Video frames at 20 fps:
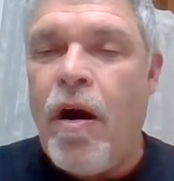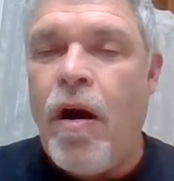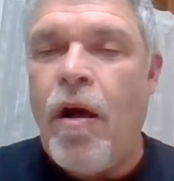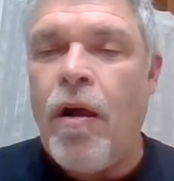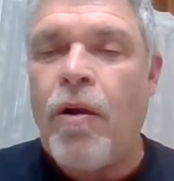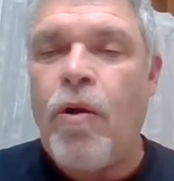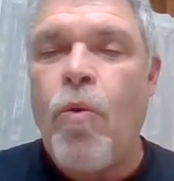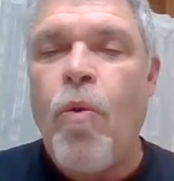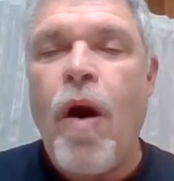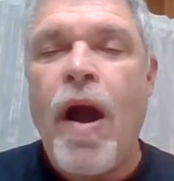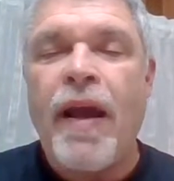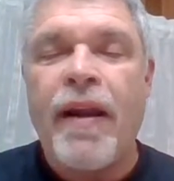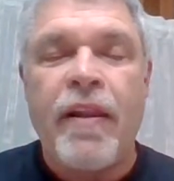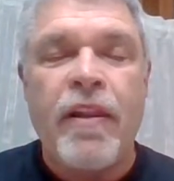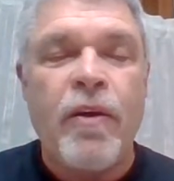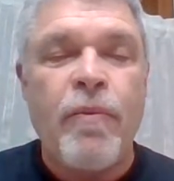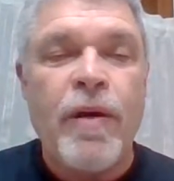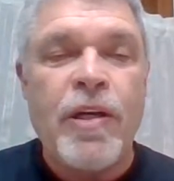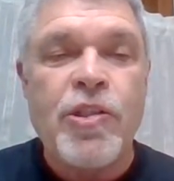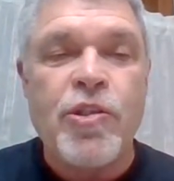All
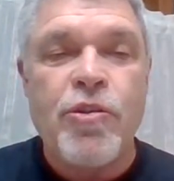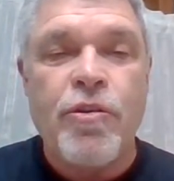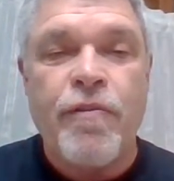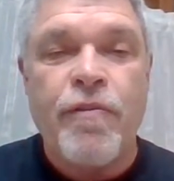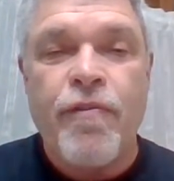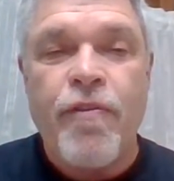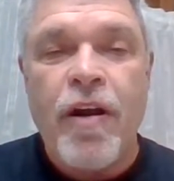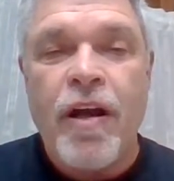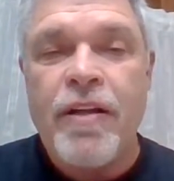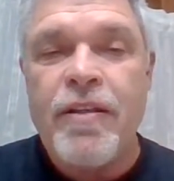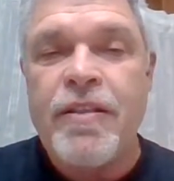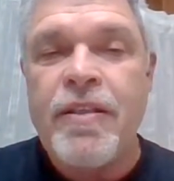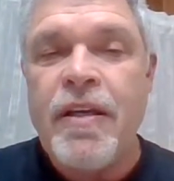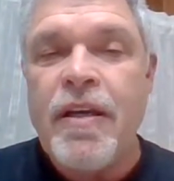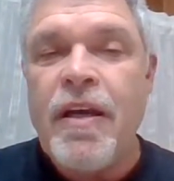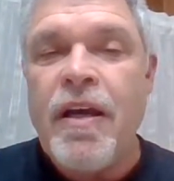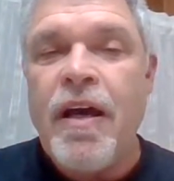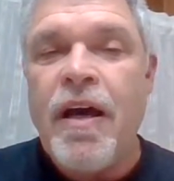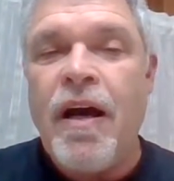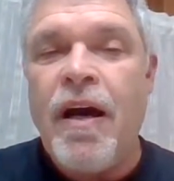Quiet on the Western Front.
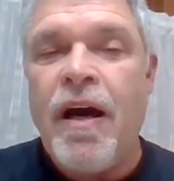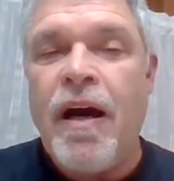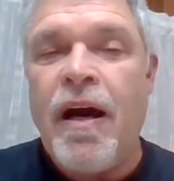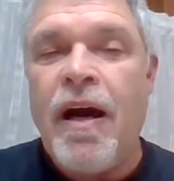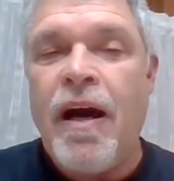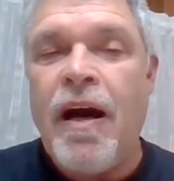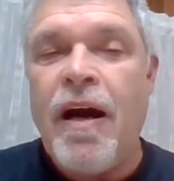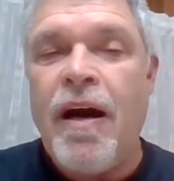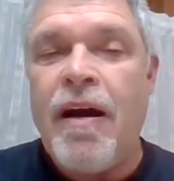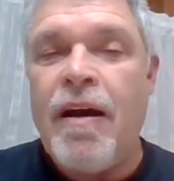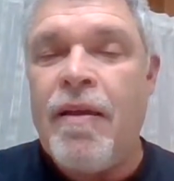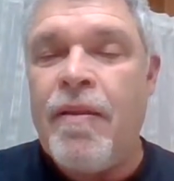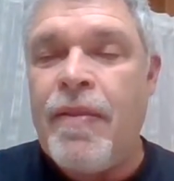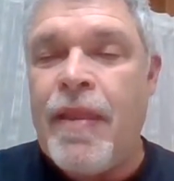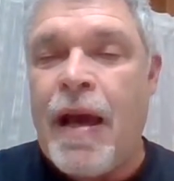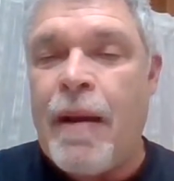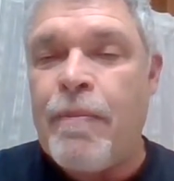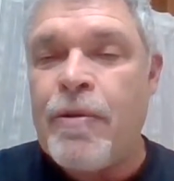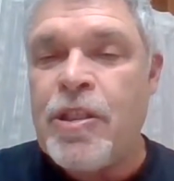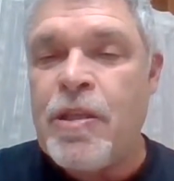
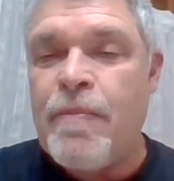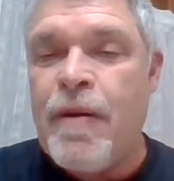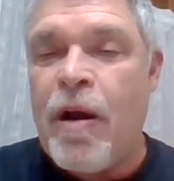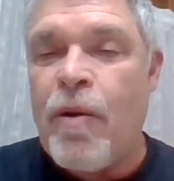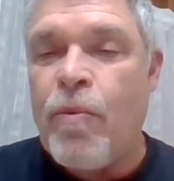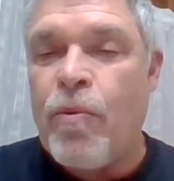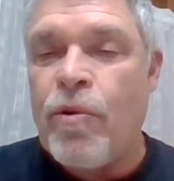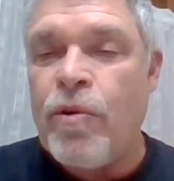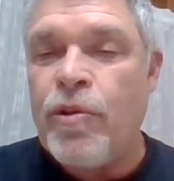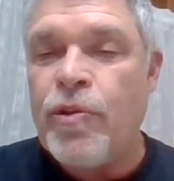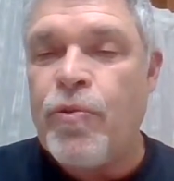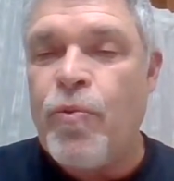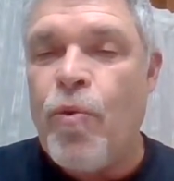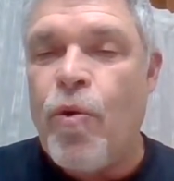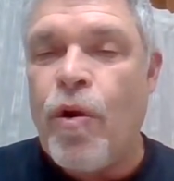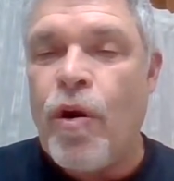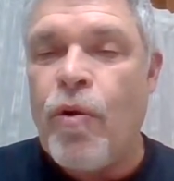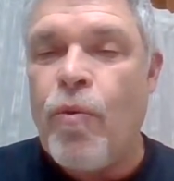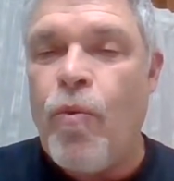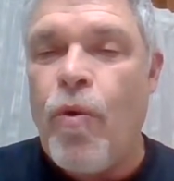That was about World
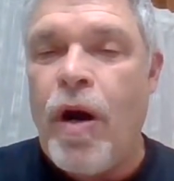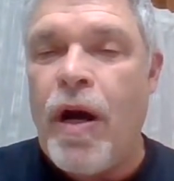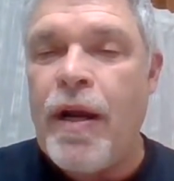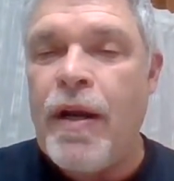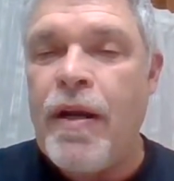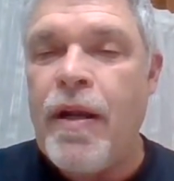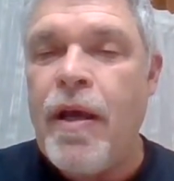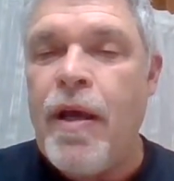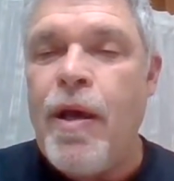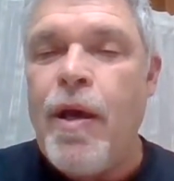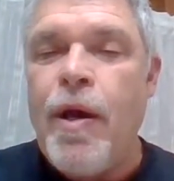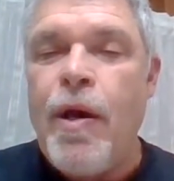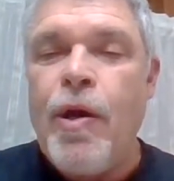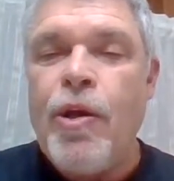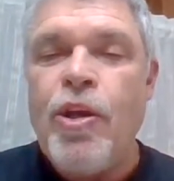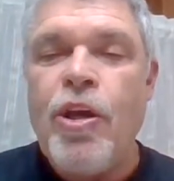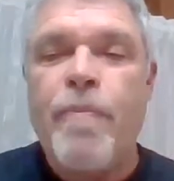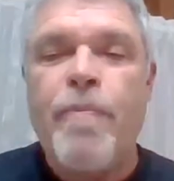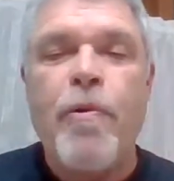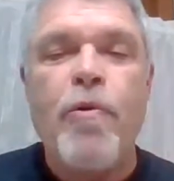War I.
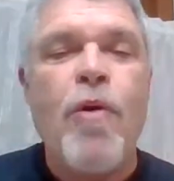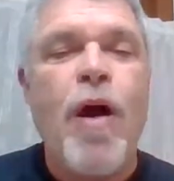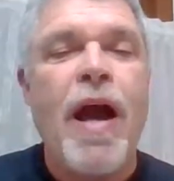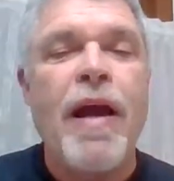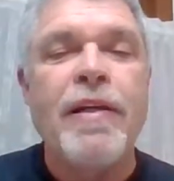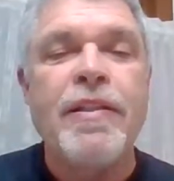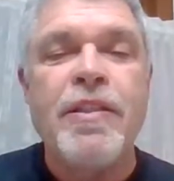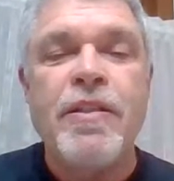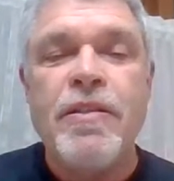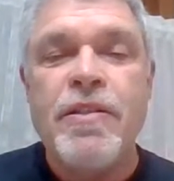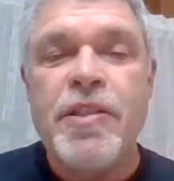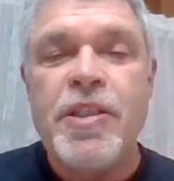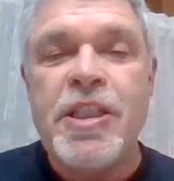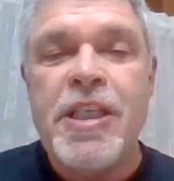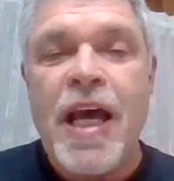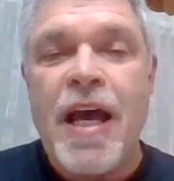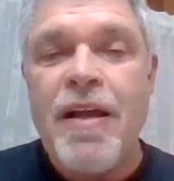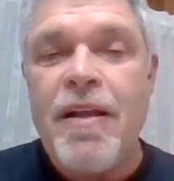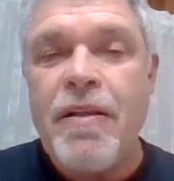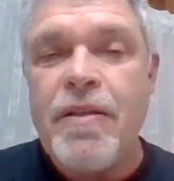Your parietal
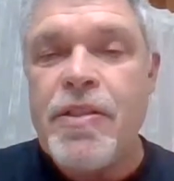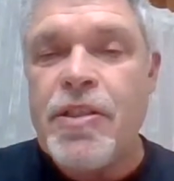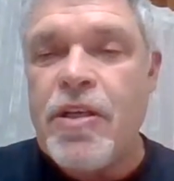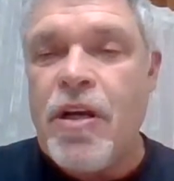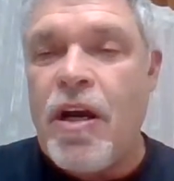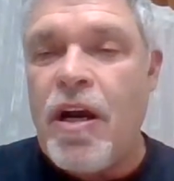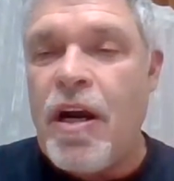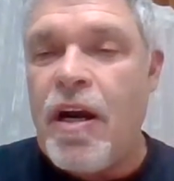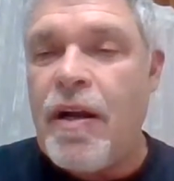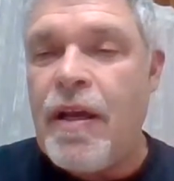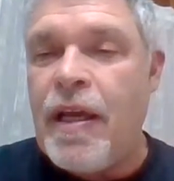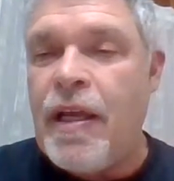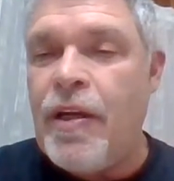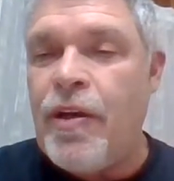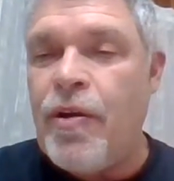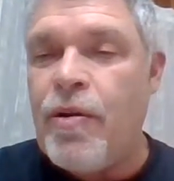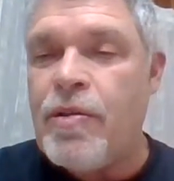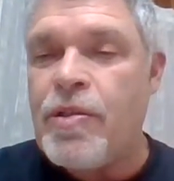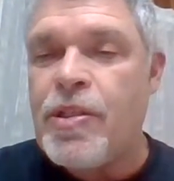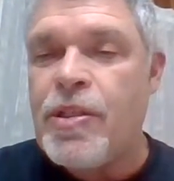cells are
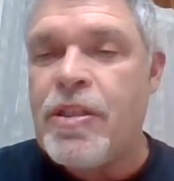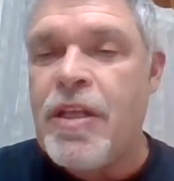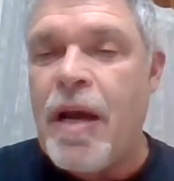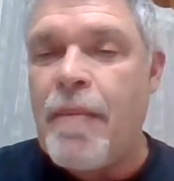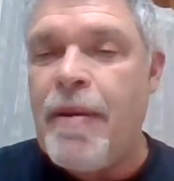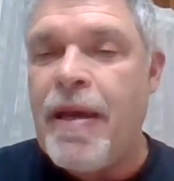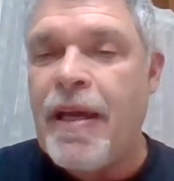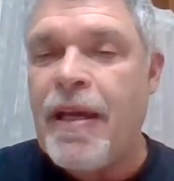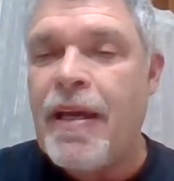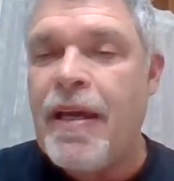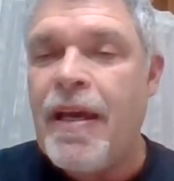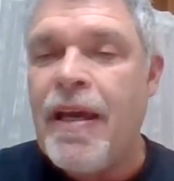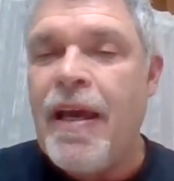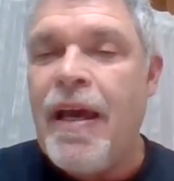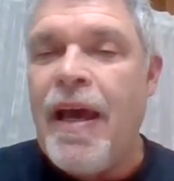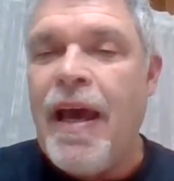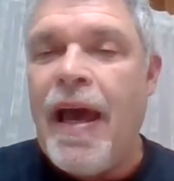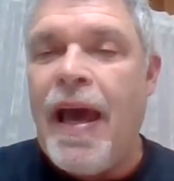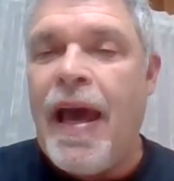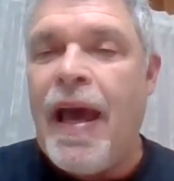in your stomach.
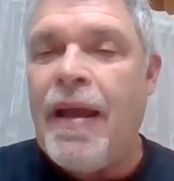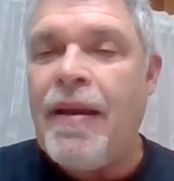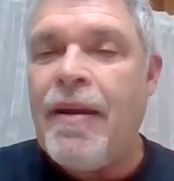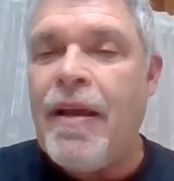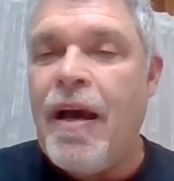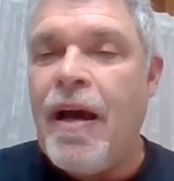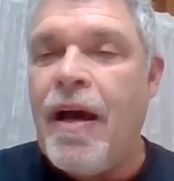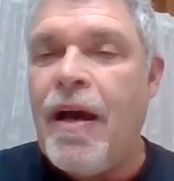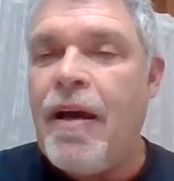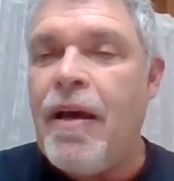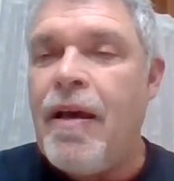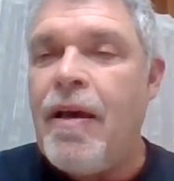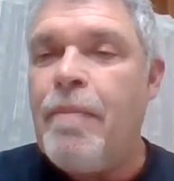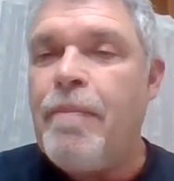And